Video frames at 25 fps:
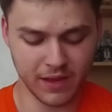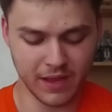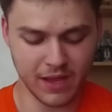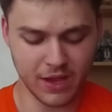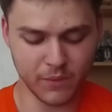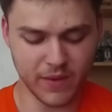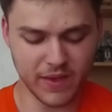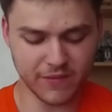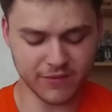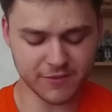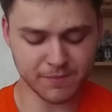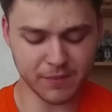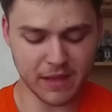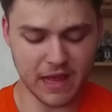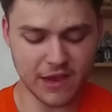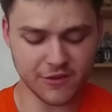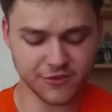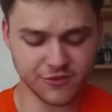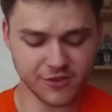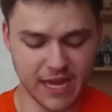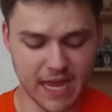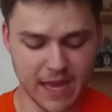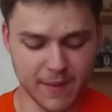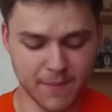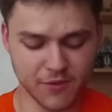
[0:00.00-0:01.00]
We have splash
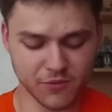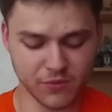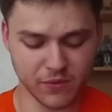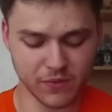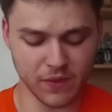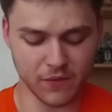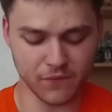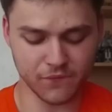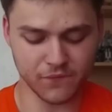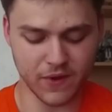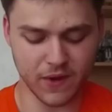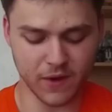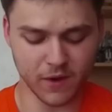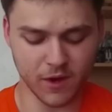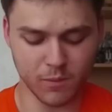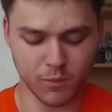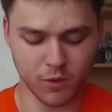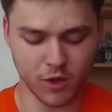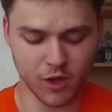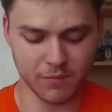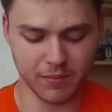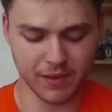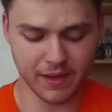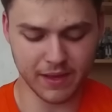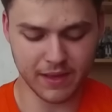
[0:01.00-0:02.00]
damage with the
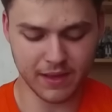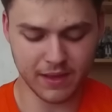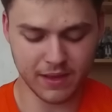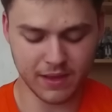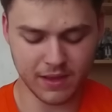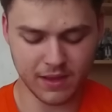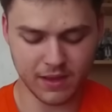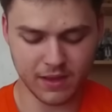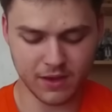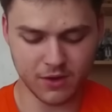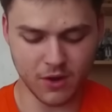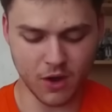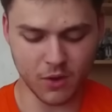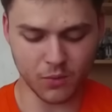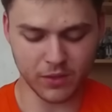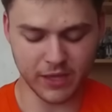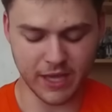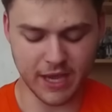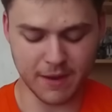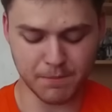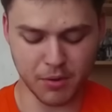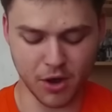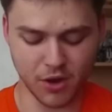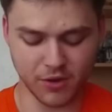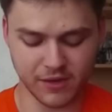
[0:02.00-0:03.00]
fireball, but not really
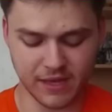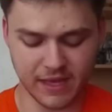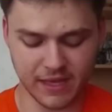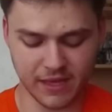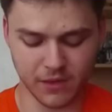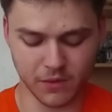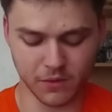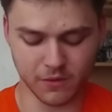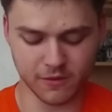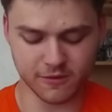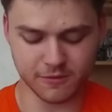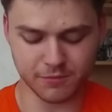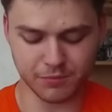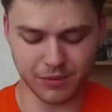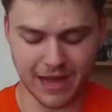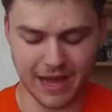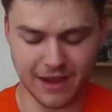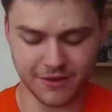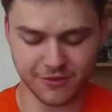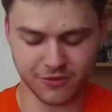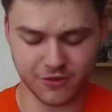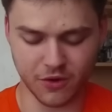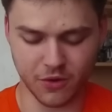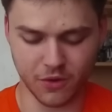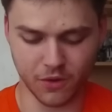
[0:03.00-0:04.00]
a particular
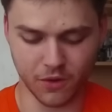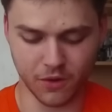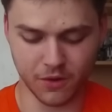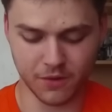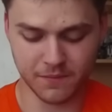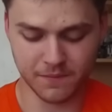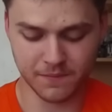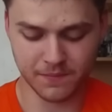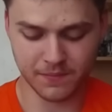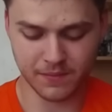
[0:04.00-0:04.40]
splash card.